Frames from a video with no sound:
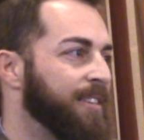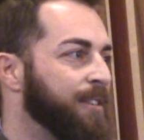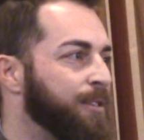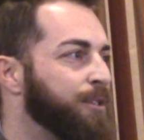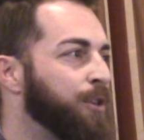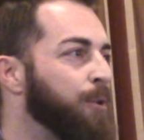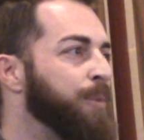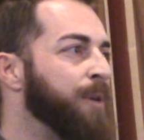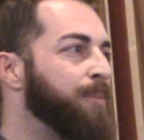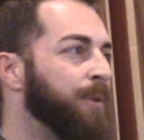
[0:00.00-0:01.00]
is to show
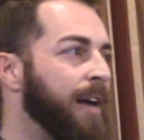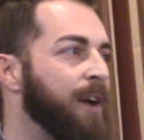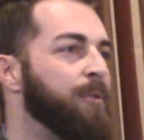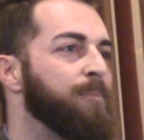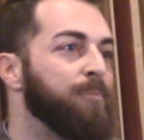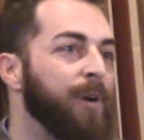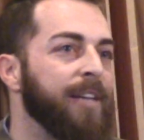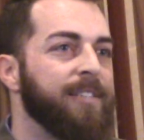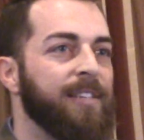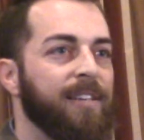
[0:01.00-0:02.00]
people how
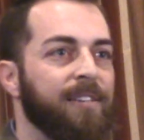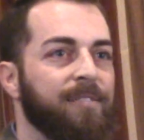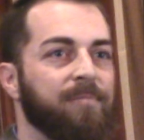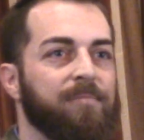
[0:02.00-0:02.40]
embracing